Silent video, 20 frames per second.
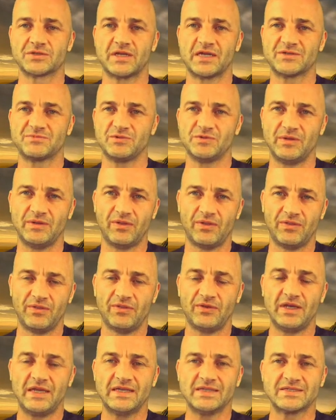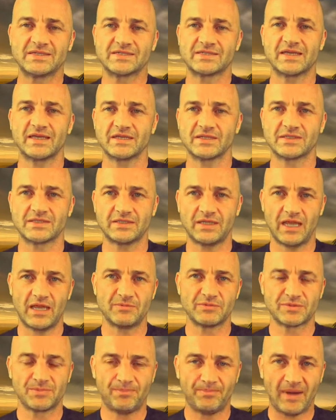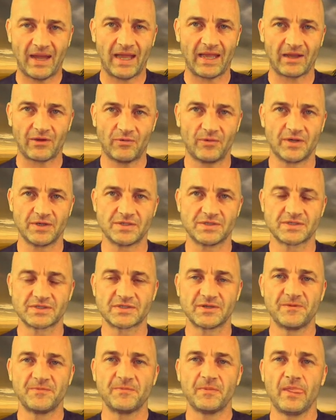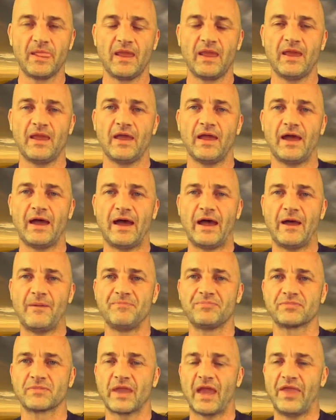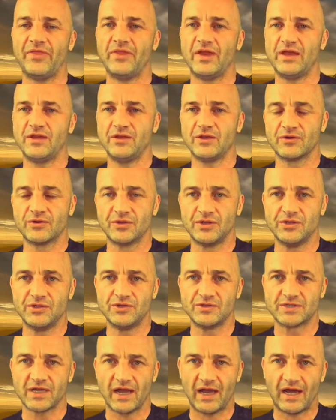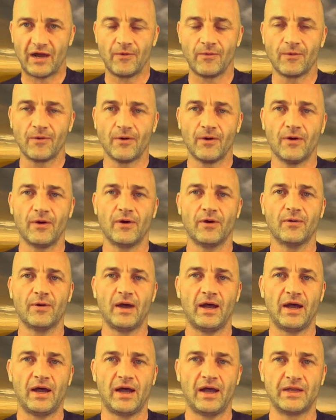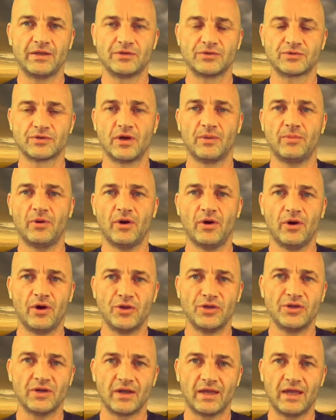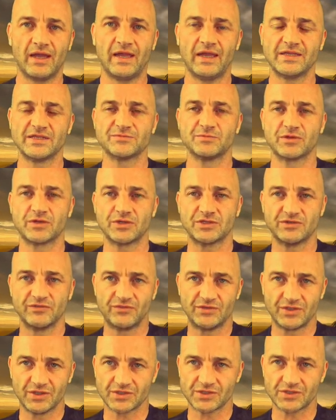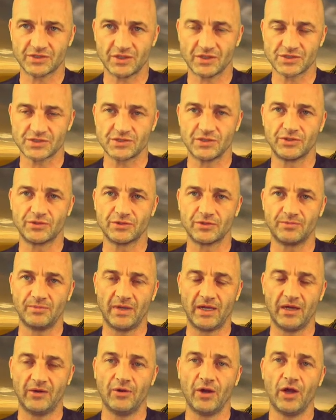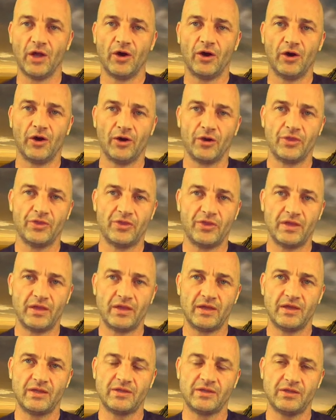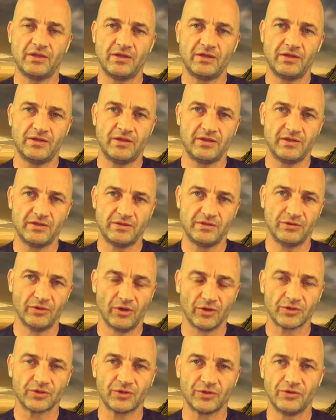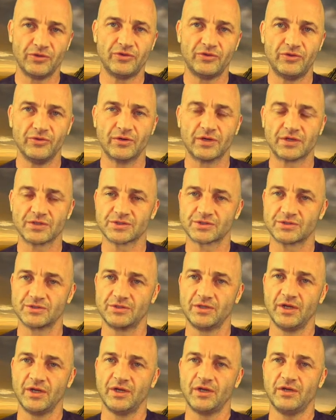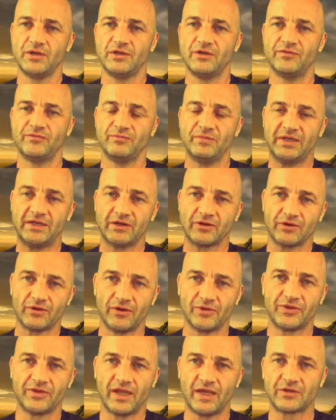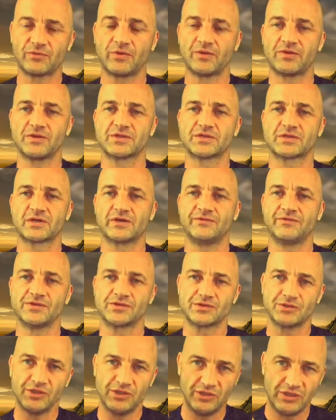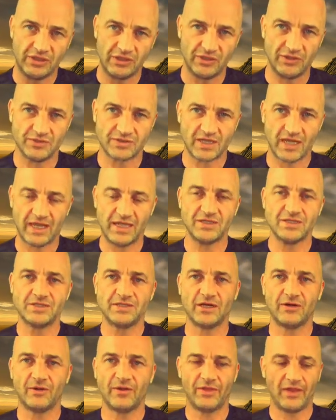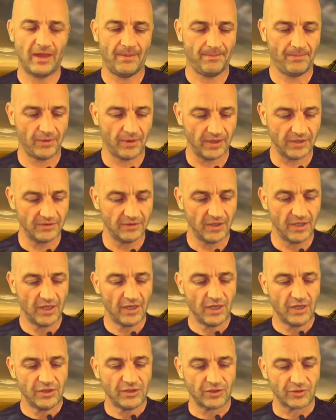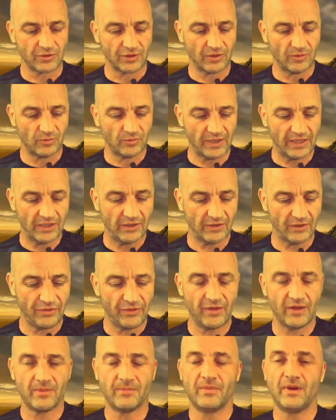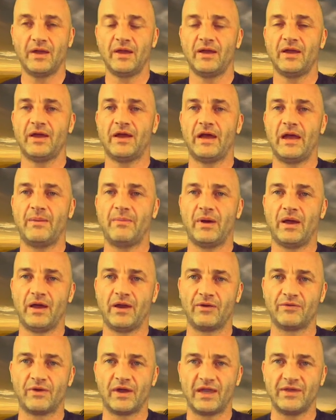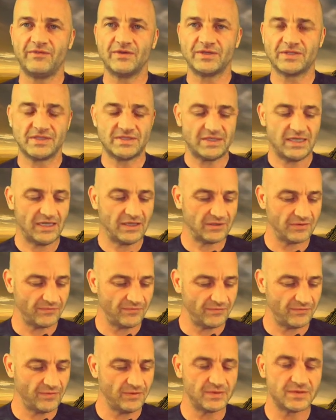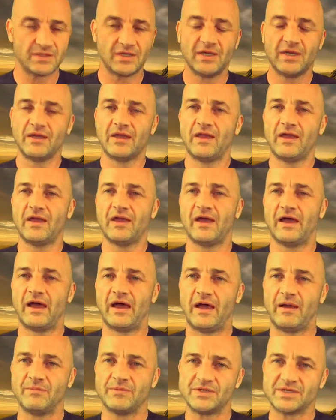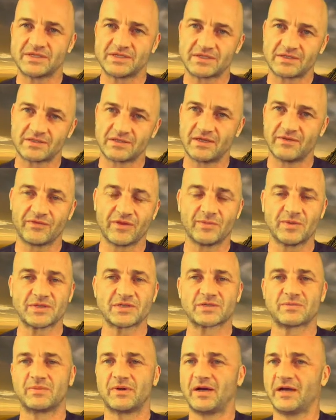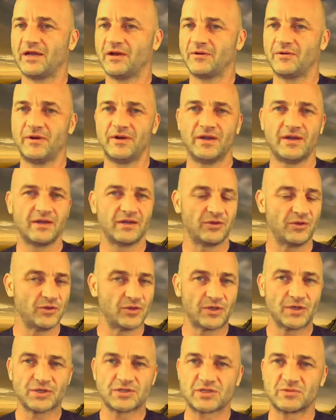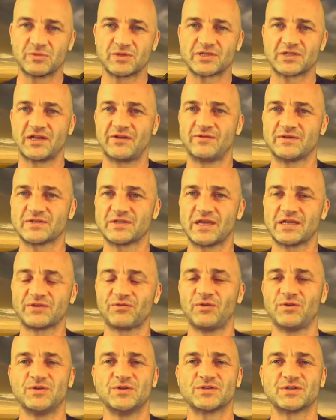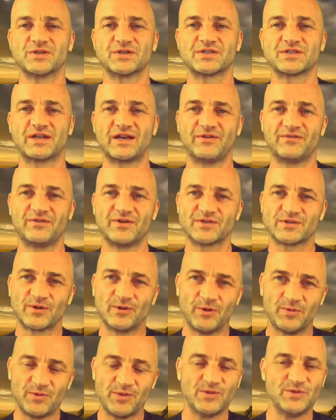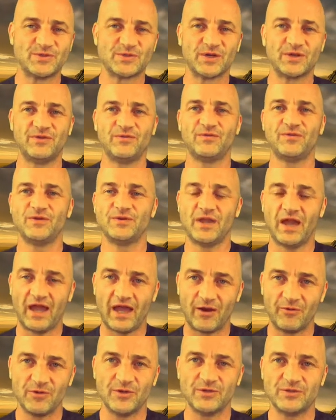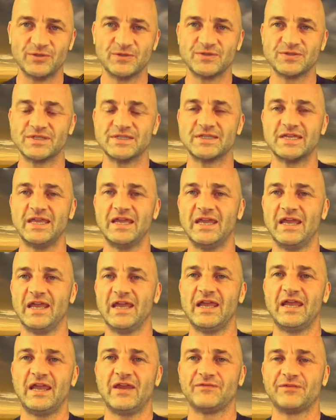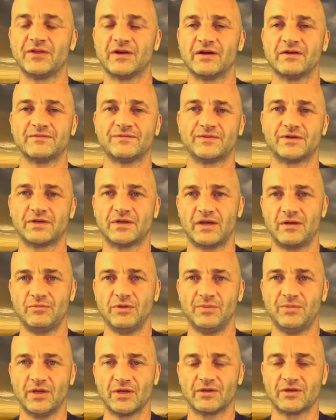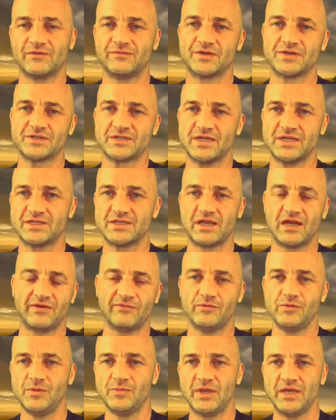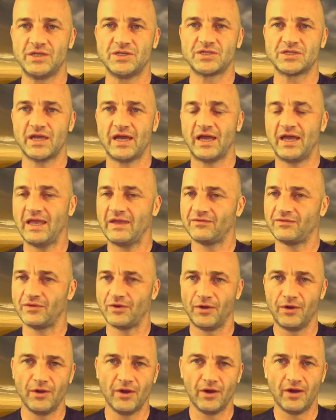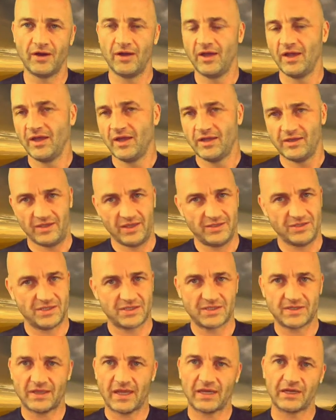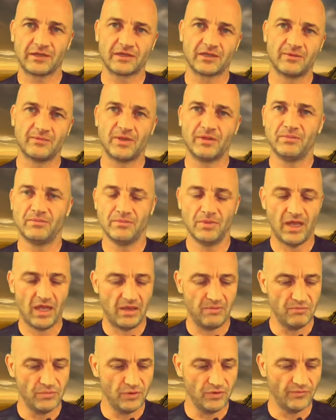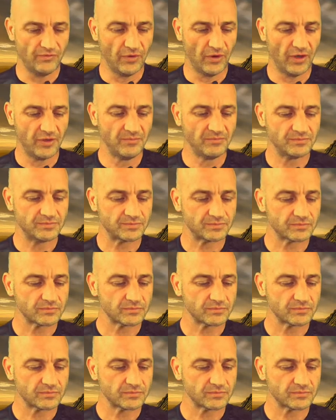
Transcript: So that's between 3 and 6 steps backwards. And then you're going to use alcohol hand rub on your hands because you've just touched the doorbell or the knocked on the door. So you've made a contact with a surface, so you need to use hand gel at that point. You're going to wait on them arriving to take their food. Just give them a smile. Good customer service. Thanks for using our service. Hope you enjoy the food. How are you doing today? If they're up for a wee bit of conversation, have a wee bit of chat. If they're not, then just thank them and move on.